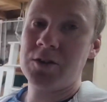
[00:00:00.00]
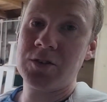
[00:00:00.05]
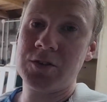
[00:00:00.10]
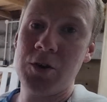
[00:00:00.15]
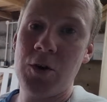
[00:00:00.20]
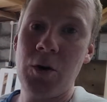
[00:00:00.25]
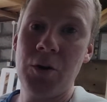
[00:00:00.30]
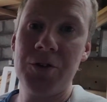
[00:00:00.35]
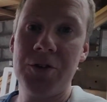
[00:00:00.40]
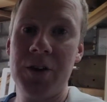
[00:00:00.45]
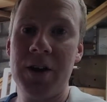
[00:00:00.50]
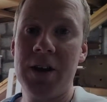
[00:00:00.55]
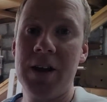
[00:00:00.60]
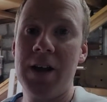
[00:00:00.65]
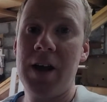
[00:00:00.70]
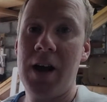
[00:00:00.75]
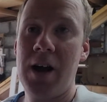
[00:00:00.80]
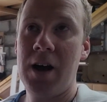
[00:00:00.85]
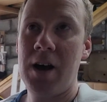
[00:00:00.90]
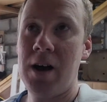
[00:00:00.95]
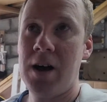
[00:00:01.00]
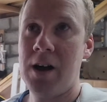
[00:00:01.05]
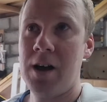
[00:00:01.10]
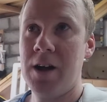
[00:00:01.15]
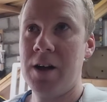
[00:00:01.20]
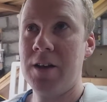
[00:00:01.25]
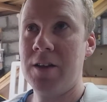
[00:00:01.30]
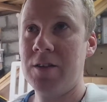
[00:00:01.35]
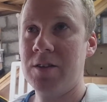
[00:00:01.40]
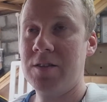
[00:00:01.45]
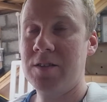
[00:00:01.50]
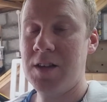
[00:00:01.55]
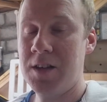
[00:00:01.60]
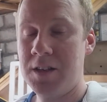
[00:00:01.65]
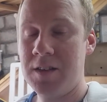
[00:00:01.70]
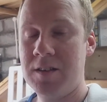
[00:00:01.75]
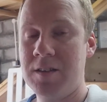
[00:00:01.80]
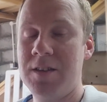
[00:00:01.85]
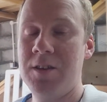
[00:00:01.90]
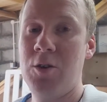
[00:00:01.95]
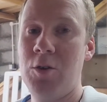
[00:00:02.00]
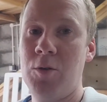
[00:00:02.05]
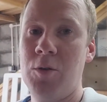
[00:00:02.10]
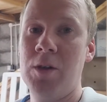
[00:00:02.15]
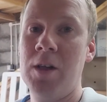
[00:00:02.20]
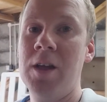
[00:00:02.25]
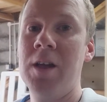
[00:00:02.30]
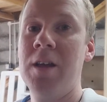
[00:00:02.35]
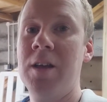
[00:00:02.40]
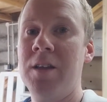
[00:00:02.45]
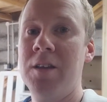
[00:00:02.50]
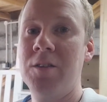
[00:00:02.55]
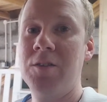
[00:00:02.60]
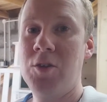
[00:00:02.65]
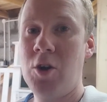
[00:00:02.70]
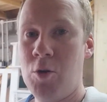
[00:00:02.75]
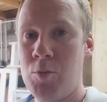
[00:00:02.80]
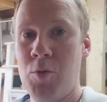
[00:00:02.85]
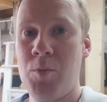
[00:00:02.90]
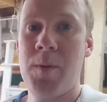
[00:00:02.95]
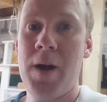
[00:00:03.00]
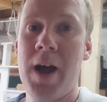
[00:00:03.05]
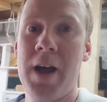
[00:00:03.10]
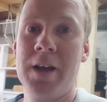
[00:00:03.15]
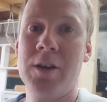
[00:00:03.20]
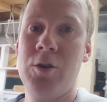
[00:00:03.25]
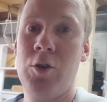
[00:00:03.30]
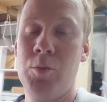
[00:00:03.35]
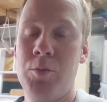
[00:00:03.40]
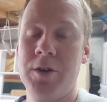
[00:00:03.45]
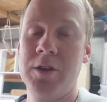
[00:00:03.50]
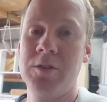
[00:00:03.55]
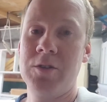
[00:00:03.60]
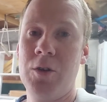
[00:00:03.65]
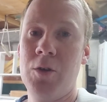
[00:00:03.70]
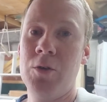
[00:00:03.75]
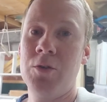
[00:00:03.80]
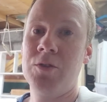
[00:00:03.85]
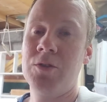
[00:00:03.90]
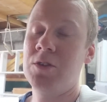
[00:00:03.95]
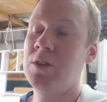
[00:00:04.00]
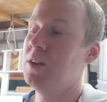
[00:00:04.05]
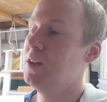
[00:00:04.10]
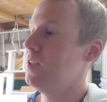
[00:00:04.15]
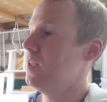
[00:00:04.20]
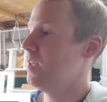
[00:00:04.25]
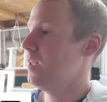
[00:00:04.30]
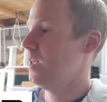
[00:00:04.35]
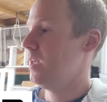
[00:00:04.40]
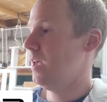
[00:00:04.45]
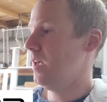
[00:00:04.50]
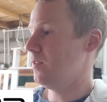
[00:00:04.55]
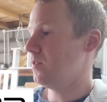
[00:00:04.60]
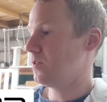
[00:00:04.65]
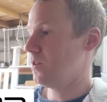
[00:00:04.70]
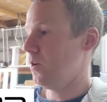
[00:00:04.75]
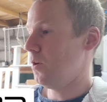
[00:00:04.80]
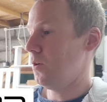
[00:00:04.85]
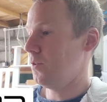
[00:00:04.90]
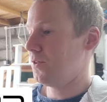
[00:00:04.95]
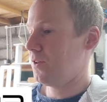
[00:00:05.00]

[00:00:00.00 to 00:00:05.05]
got stainless steel turbo back Cobra exhaust. It's got